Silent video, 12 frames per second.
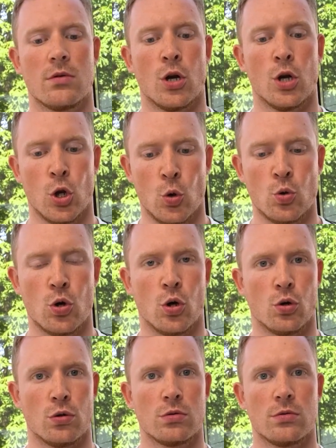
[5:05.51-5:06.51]

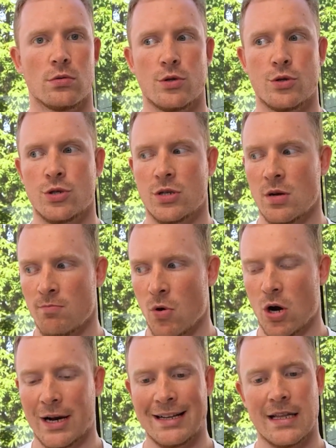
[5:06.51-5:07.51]
local to the
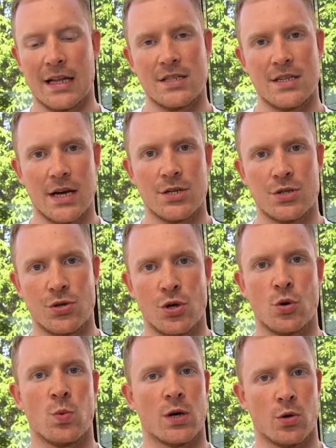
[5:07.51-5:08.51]
market that's next to
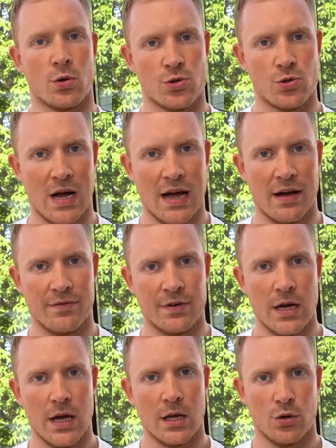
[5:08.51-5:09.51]
you, where you also have
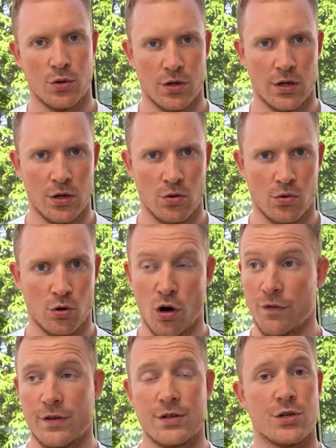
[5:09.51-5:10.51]
your
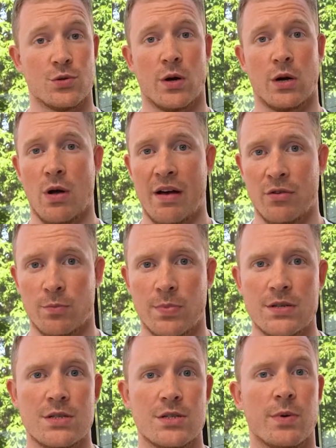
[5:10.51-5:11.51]
offices, where you have your
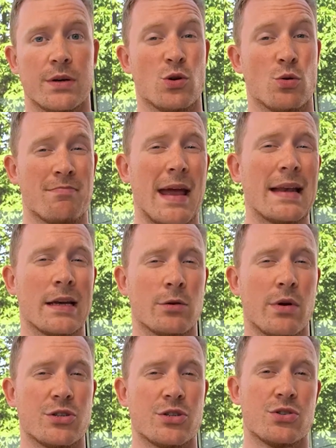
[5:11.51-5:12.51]
business, but you're mainly
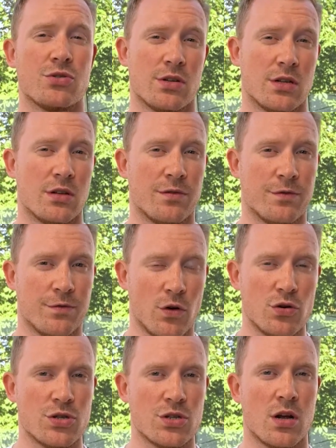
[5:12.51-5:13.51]
registered in the
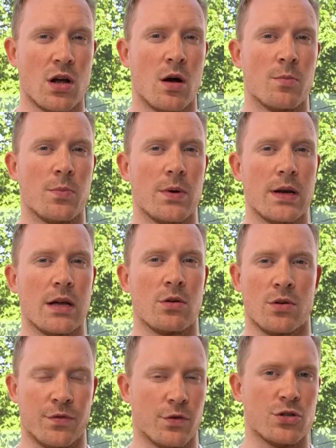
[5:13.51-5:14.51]
first company or
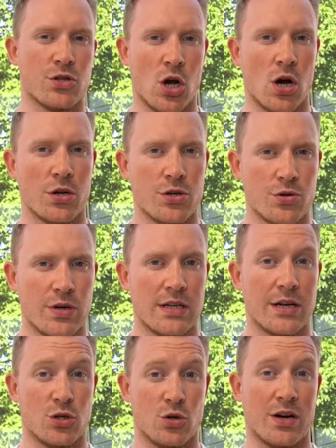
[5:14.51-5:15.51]
the first country
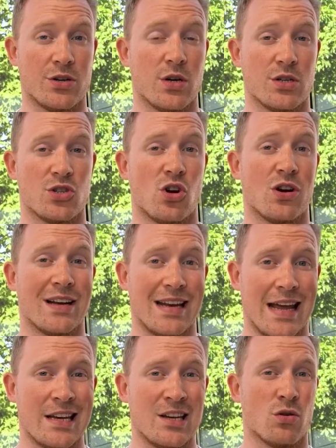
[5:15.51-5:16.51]
that you actually started
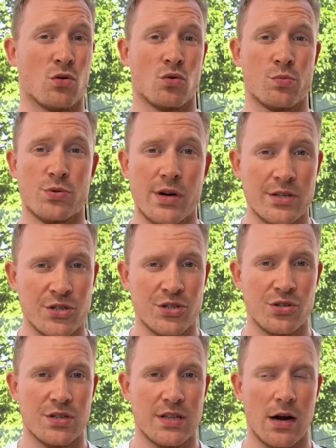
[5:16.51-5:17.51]
in, your group's
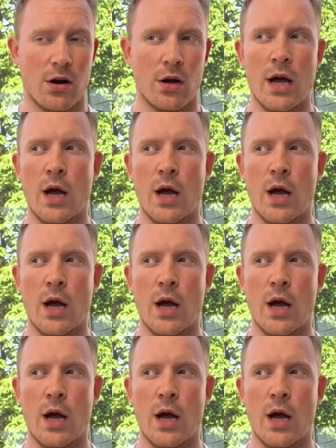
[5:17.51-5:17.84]
registered there.